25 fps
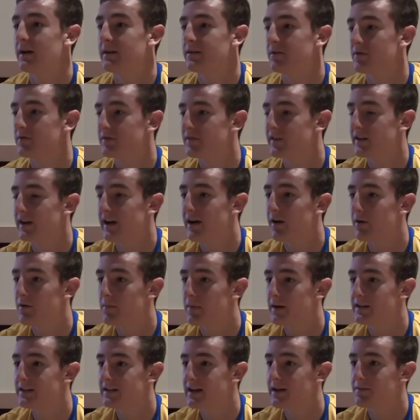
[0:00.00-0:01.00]
don't feel out
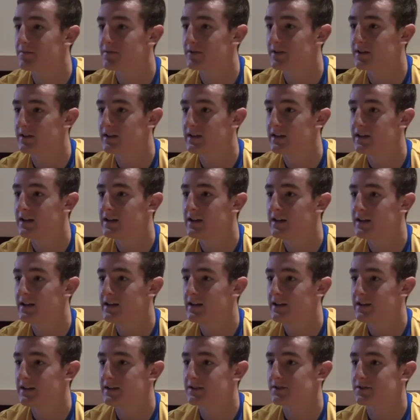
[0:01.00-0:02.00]
of my depth there.
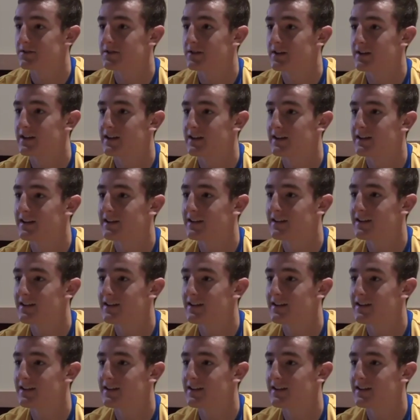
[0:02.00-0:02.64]
So yeah,